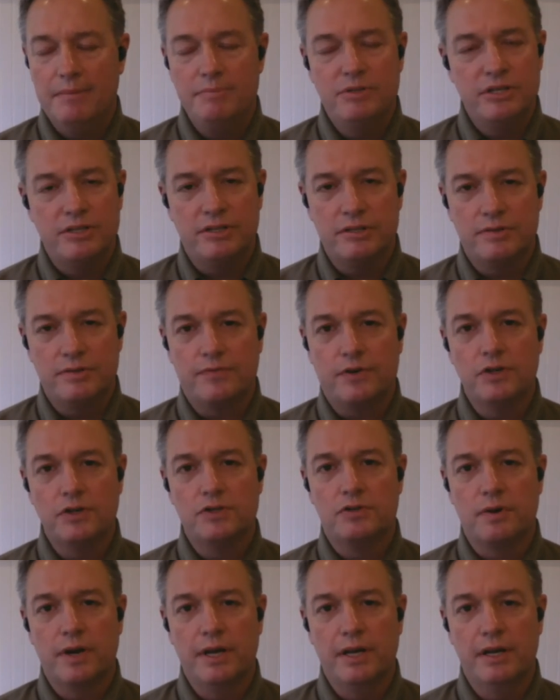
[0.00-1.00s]
I'm just as
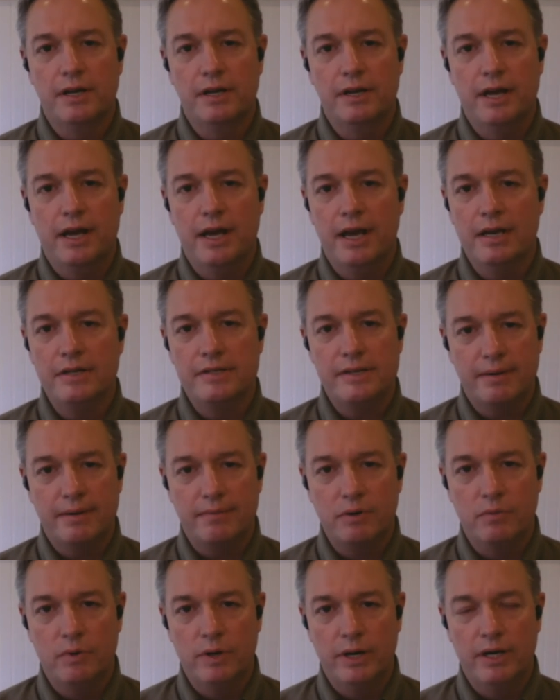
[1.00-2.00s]
frustrated as
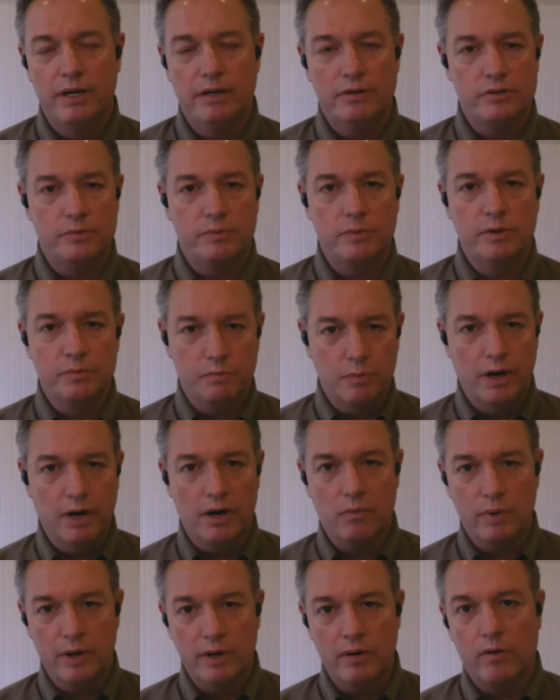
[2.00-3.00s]
everyone else with
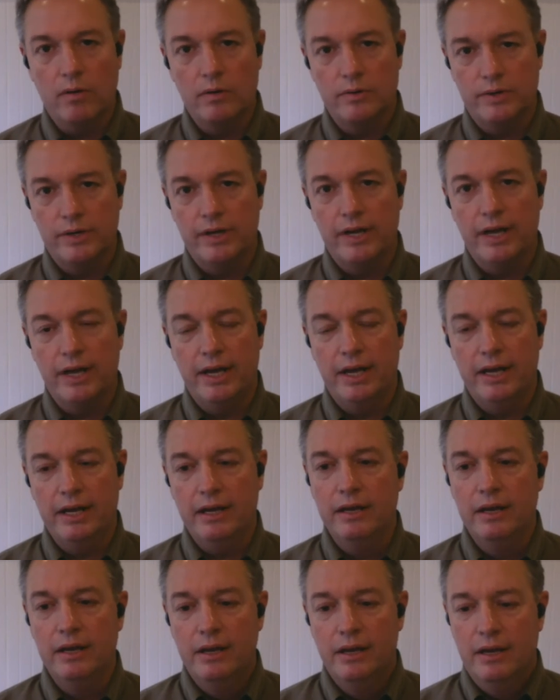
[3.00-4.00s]
where we are
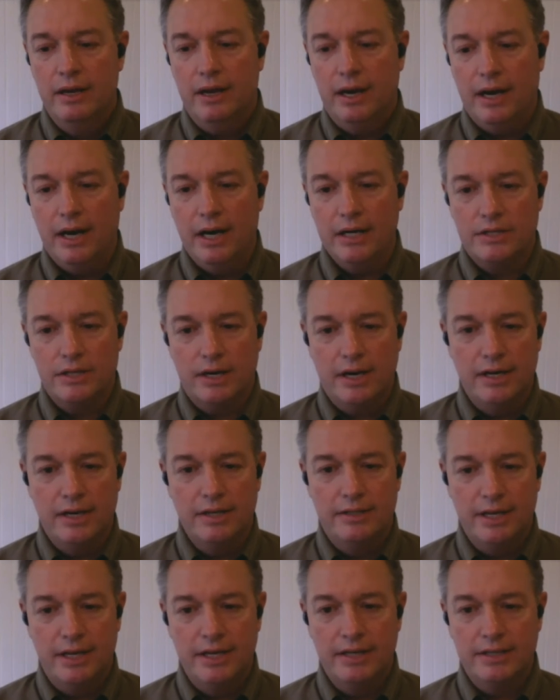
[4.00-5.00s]
today. I try
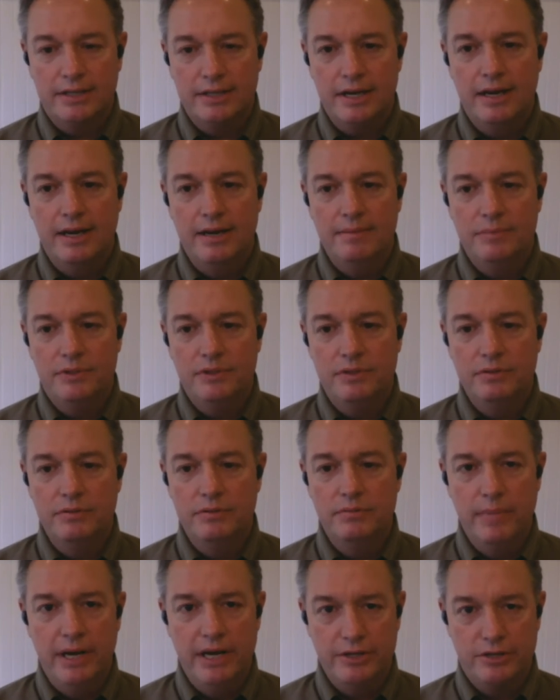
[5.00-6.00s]
to take time
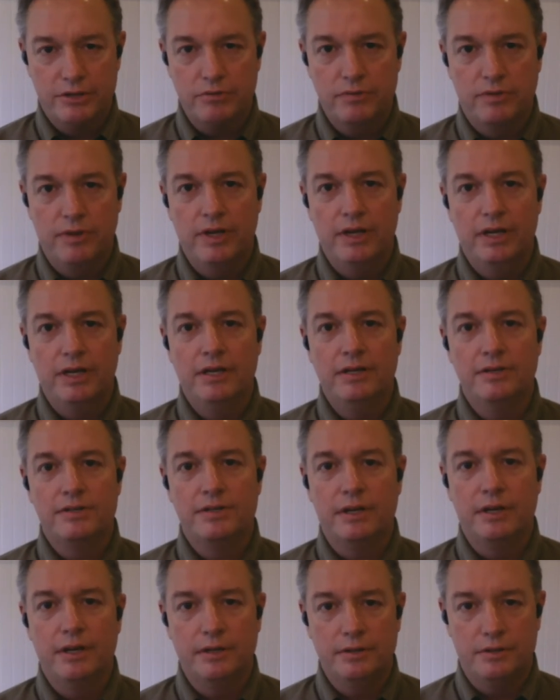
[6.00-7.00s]
to measure
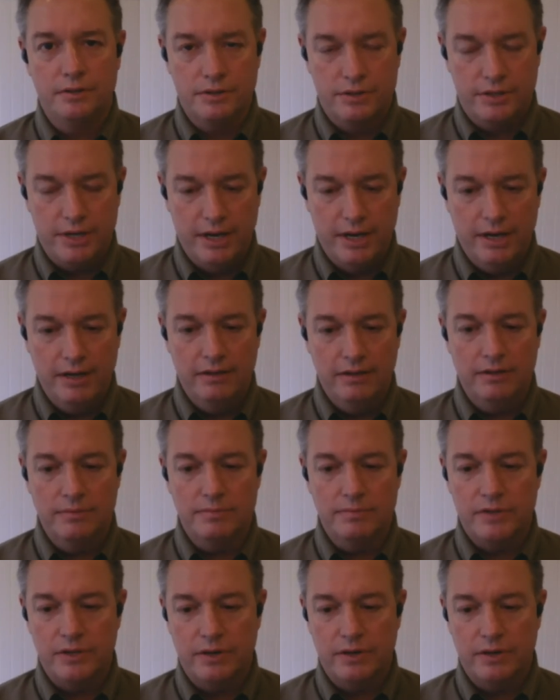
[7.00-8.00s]
things and understand them.